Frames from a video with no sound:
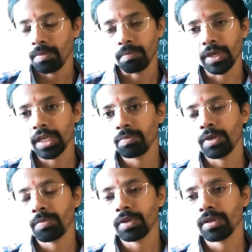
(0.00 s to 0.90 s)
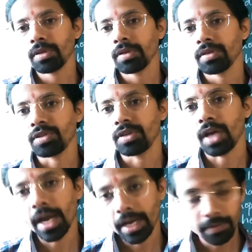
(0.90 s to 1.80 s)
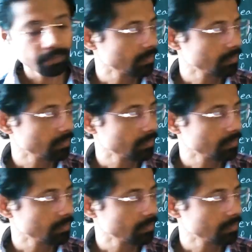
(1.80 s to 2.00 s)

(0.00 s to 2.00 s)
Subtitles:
Many people died.